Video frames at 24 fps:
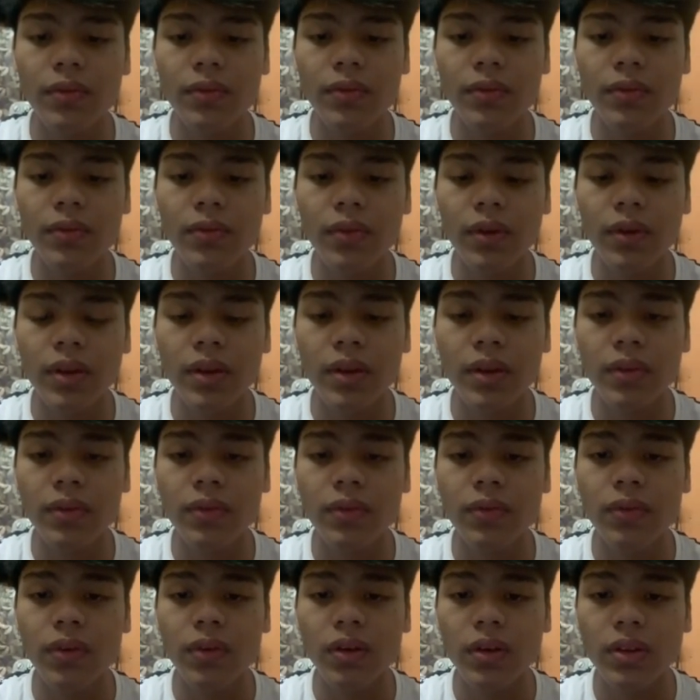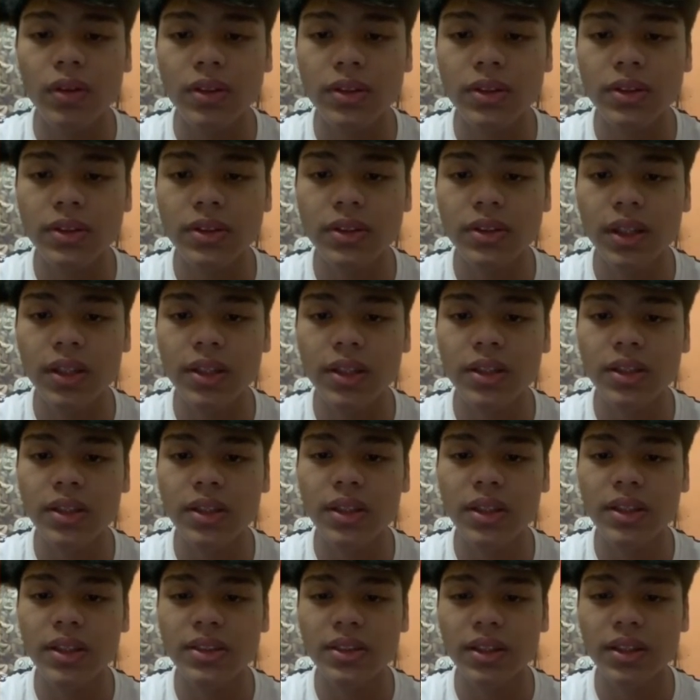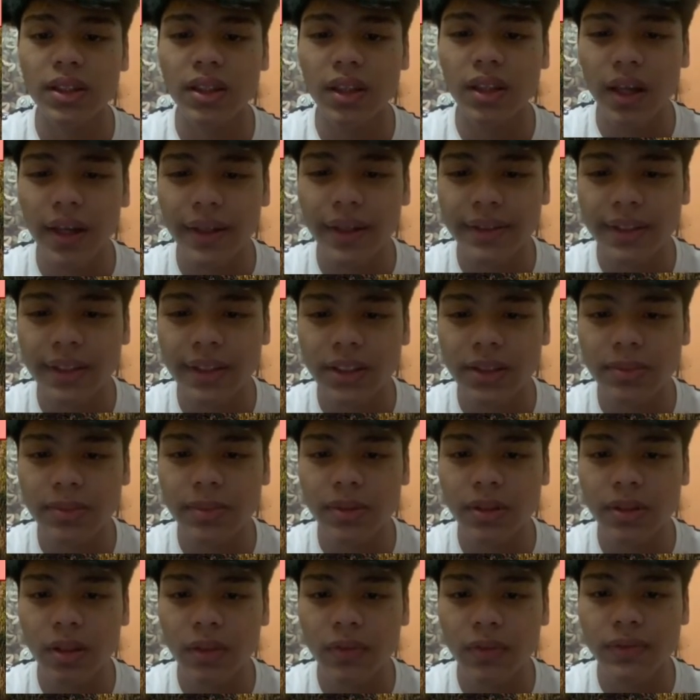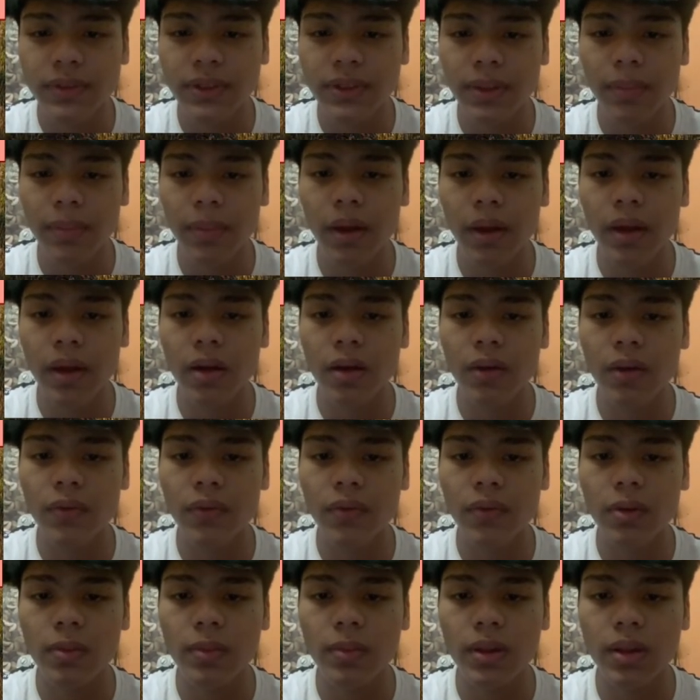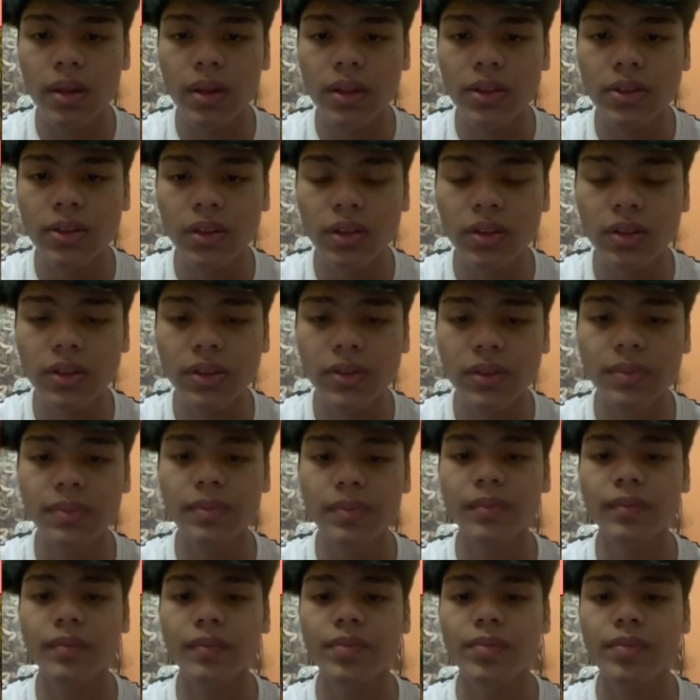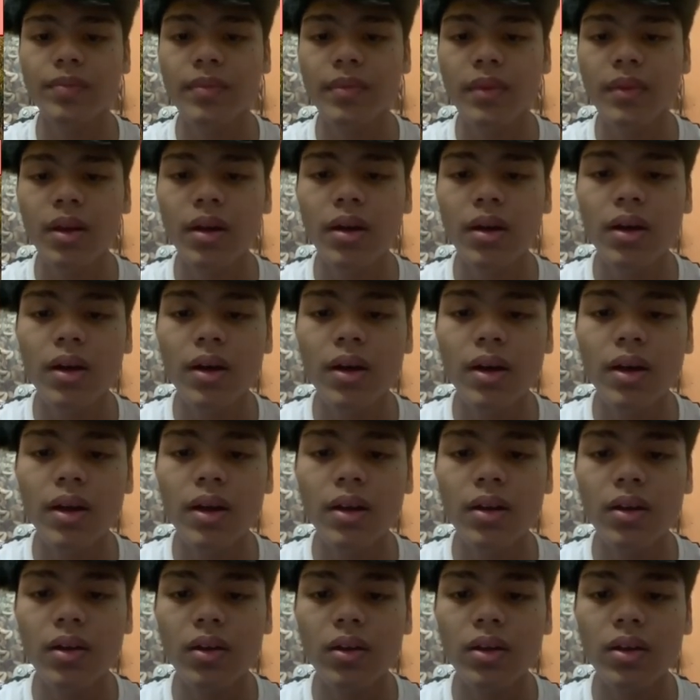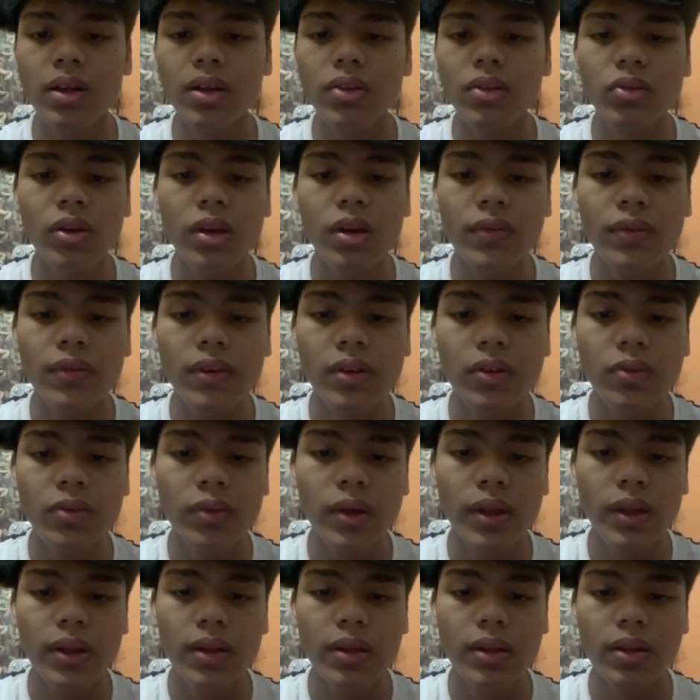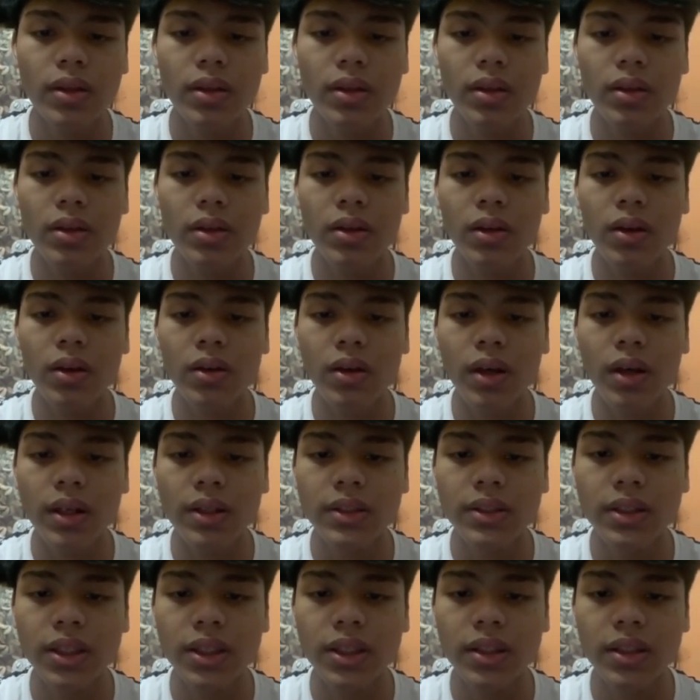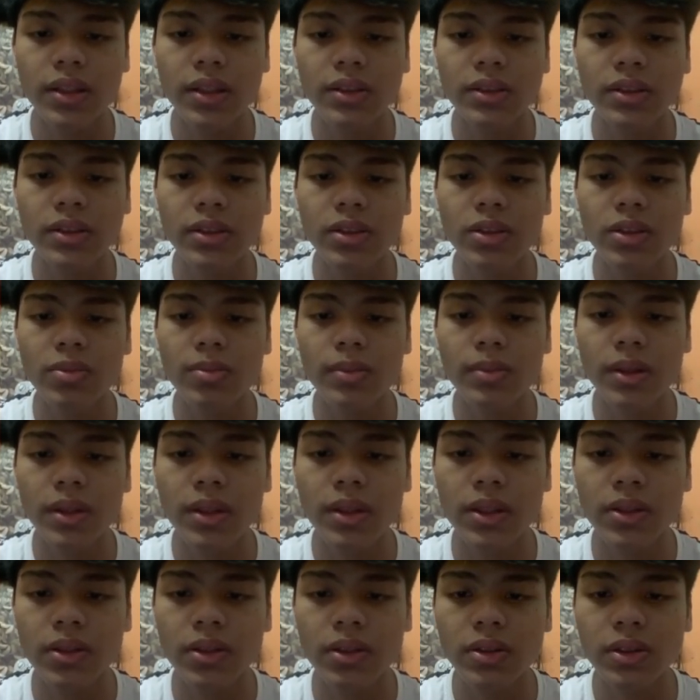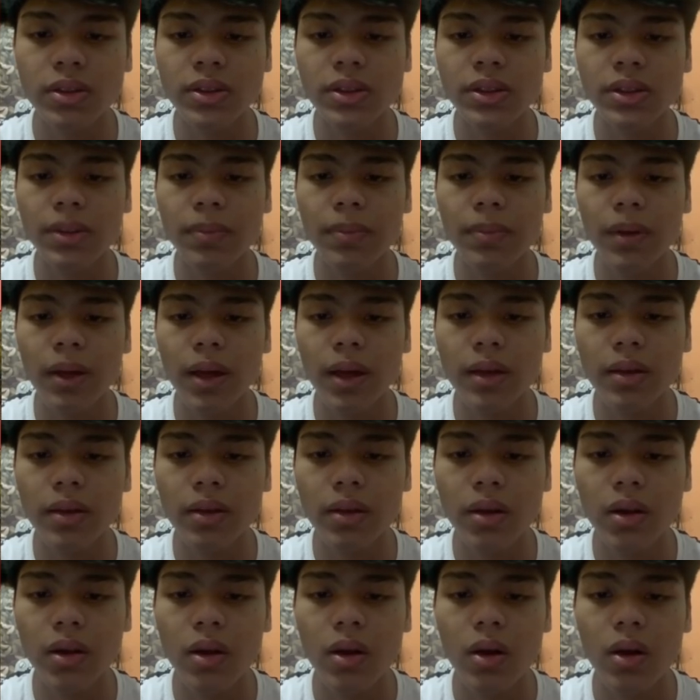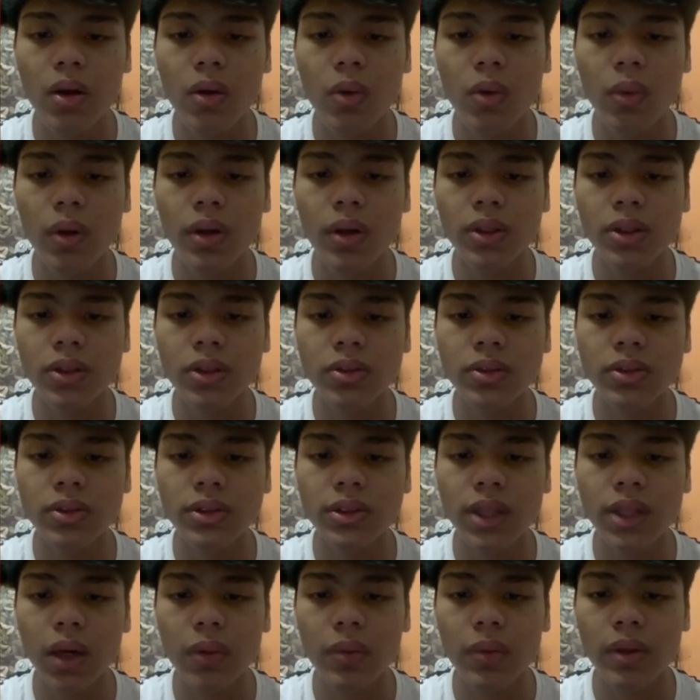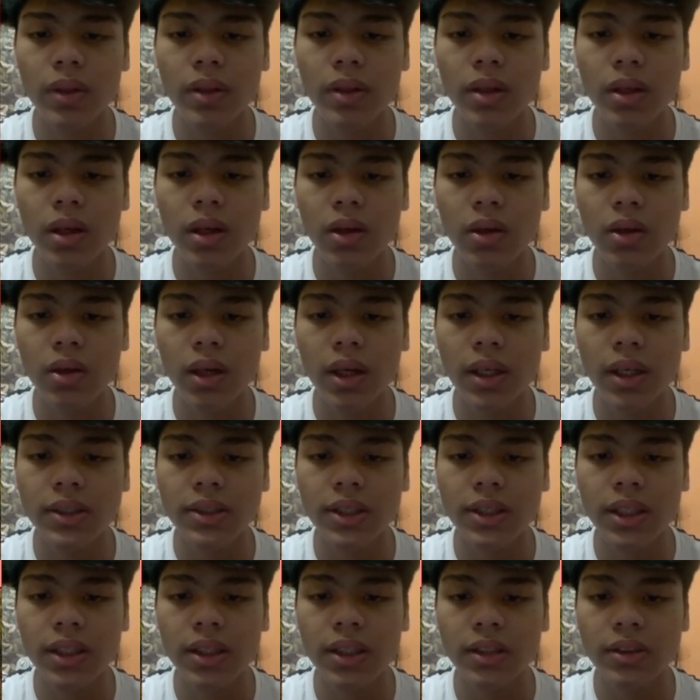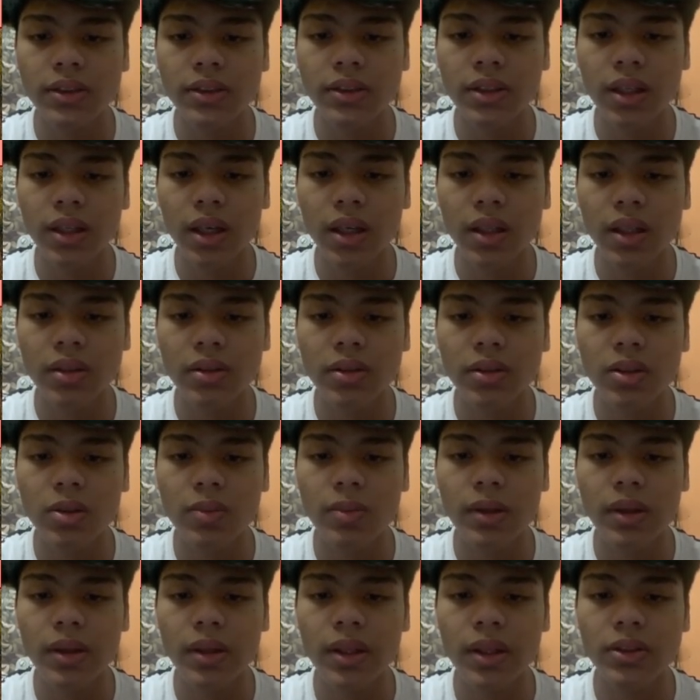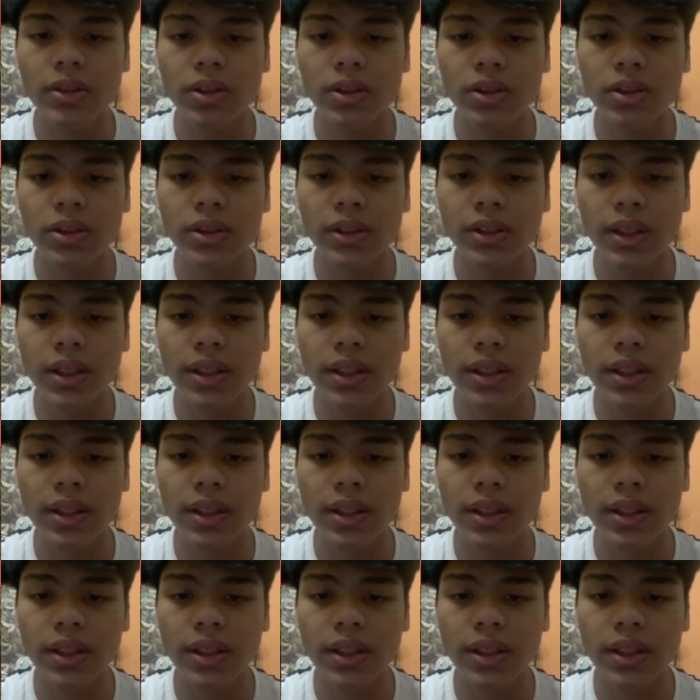the fourth strategy is assessment of supply of human resource. In order to evaluate the organization's human resources supply, one should start with the organization's current human resources list.